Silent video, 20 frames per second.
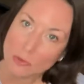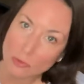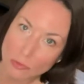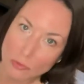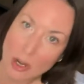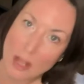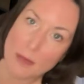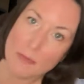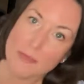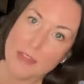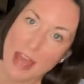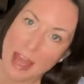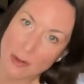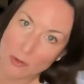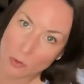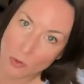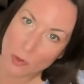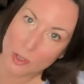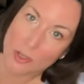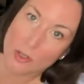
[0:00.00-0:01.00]
rub
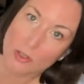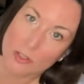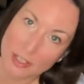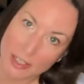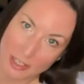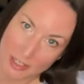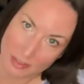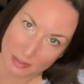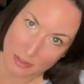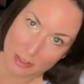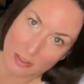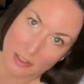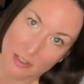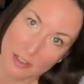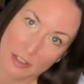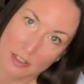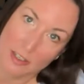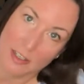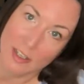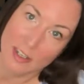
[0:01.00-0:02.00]
that oil in.
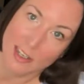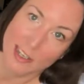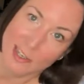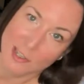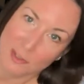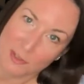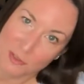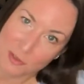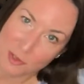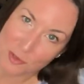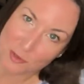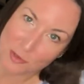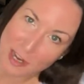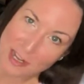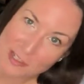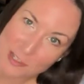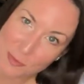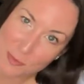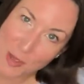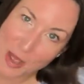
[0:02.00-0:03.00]
You're in the
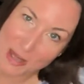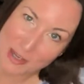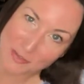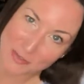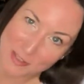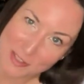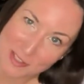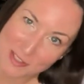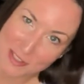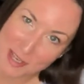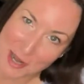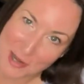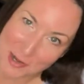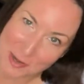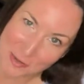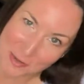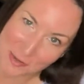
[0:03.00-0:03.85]
right spot if it's a tender